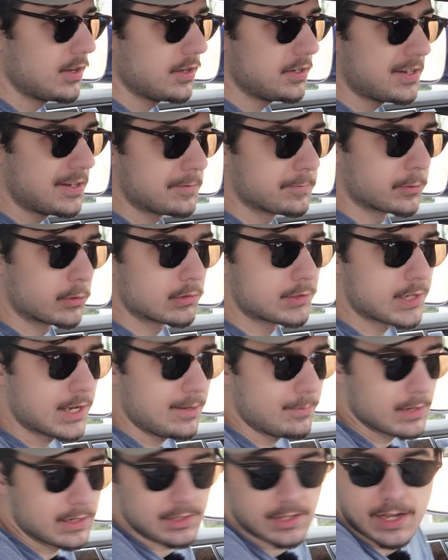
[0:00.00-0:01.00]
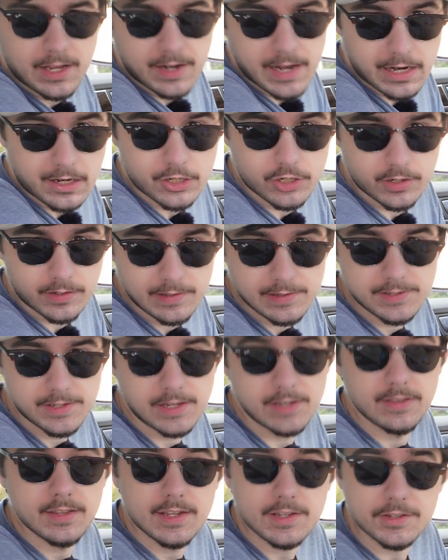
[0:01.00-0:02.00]
infotainment connections
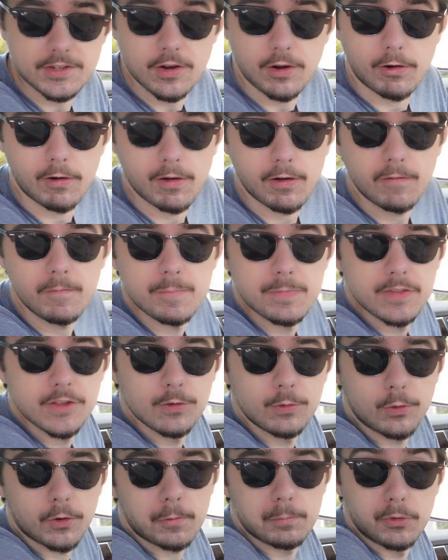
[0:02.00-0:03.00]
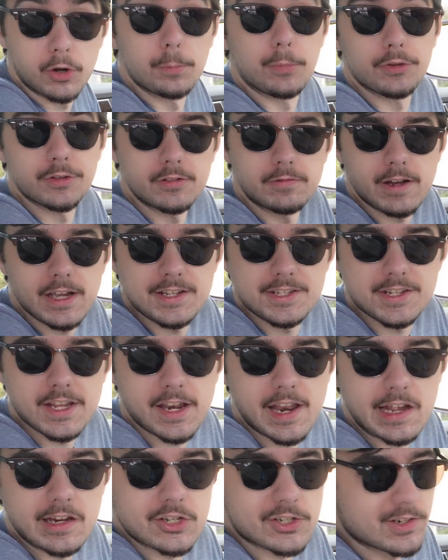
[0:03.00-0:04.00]
in this car, or mobile device
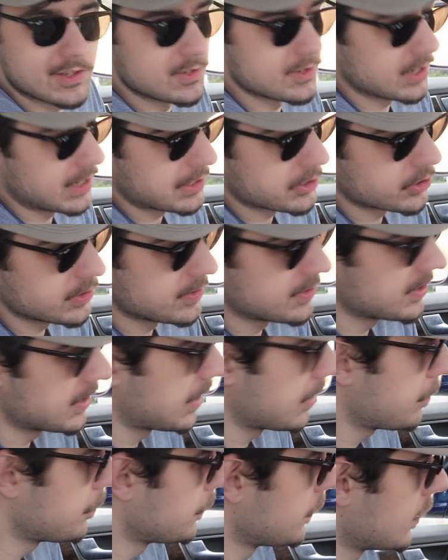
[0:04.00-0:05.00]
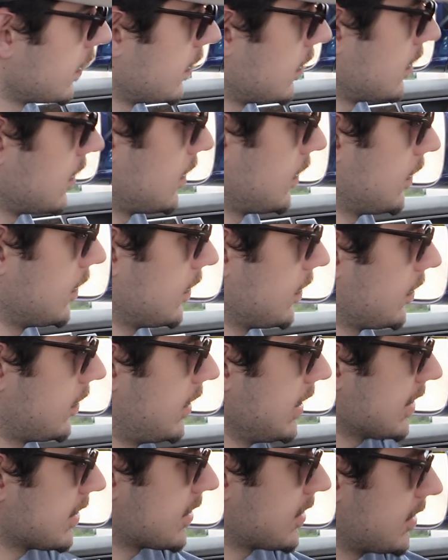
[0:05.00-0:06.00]
connections, I should say.
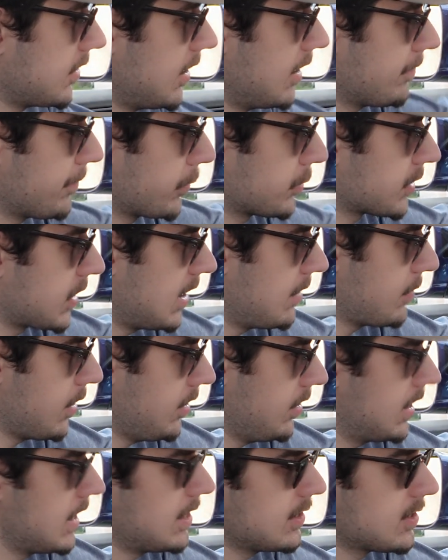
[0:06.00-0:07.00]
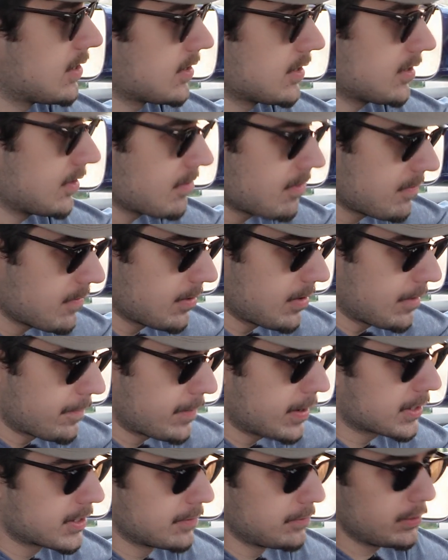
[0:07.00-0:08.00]
This infotainment is
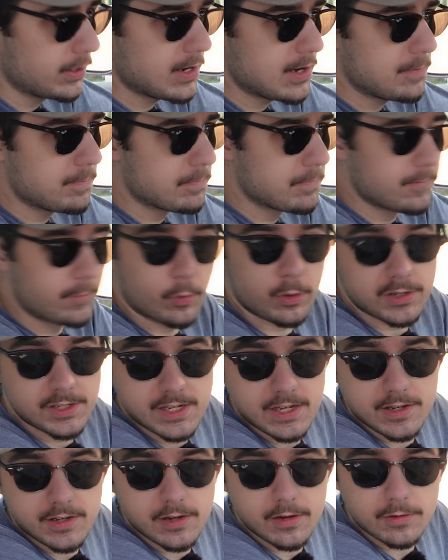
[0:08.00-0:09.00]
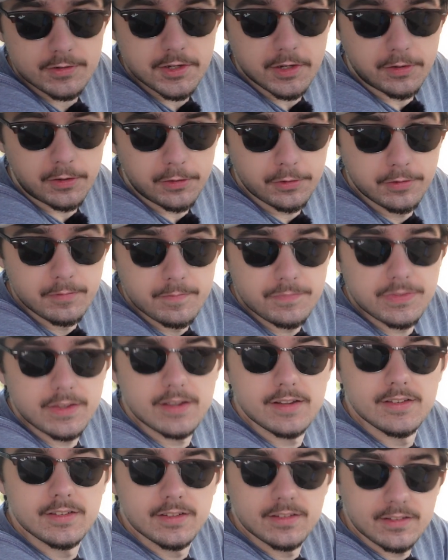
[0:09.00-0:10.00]
effectively 14 years old,
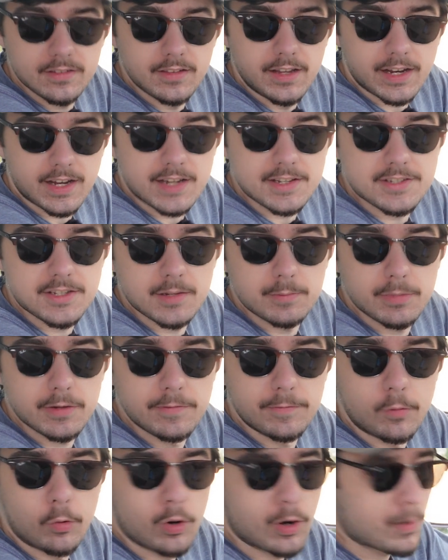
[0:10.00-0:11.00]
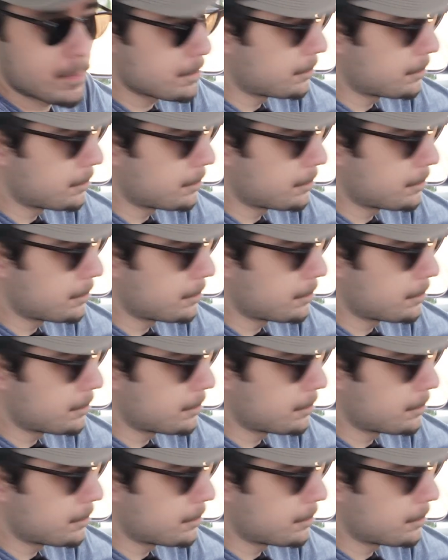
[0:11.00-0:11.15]
like I said before,